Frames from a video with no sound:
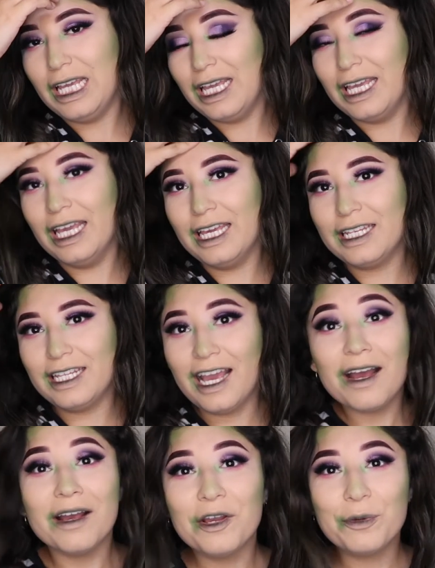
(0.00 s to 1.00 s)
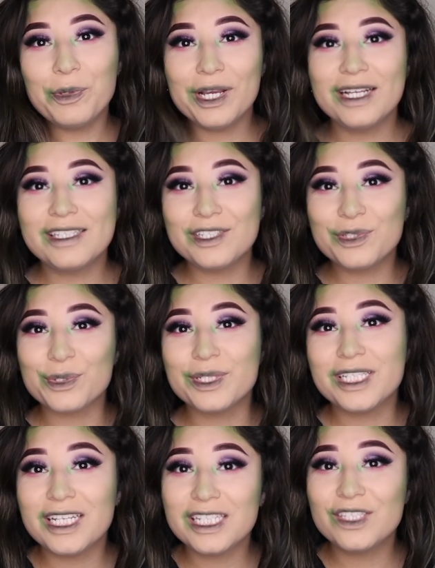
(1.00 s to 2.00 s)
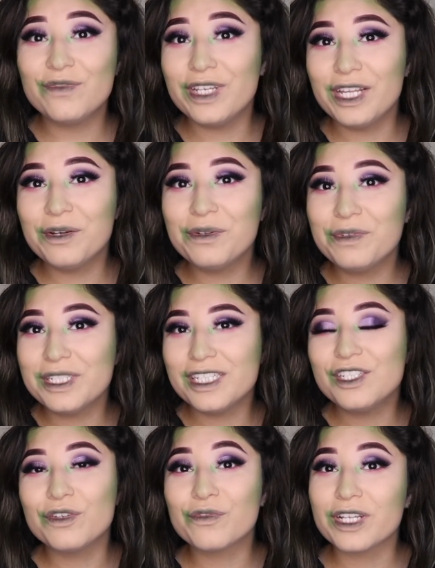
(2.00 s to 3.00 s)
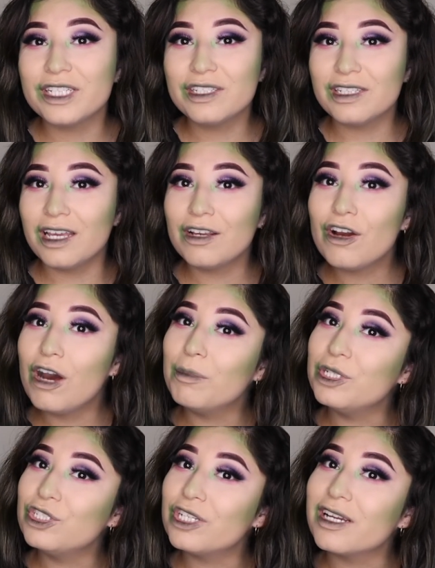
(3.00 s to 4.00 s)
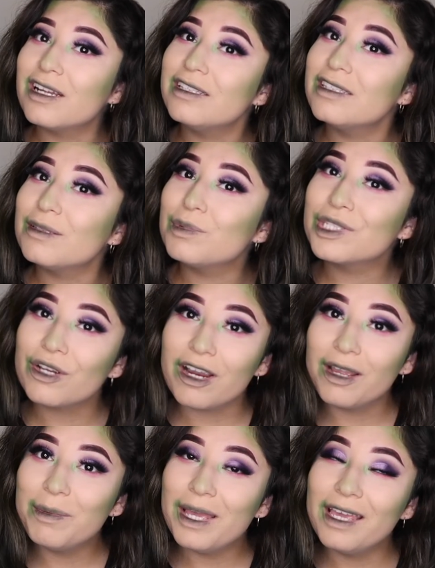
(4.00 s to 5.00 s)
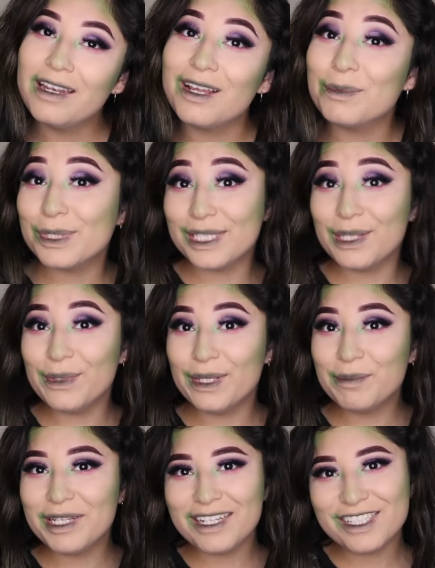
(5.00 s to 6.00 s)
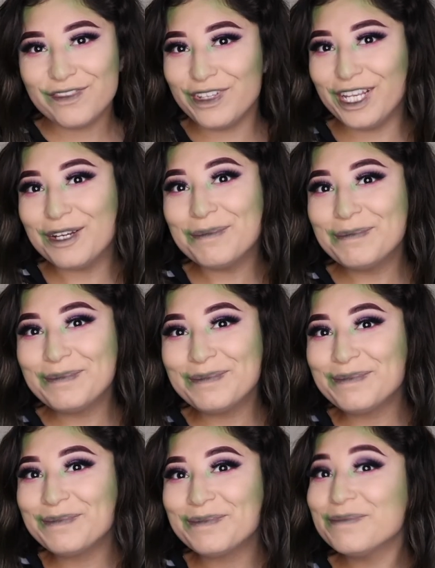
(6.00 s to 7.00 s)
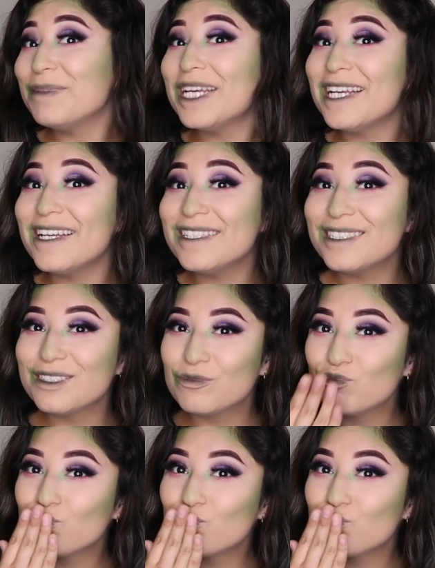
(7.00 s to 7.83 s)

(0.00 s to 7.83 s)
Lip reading: And yeah, I hope you guys enjoyed today's video. If you did, don't forget to like, comment, share, and subscribe, and I will see you in the next video. Bye guys!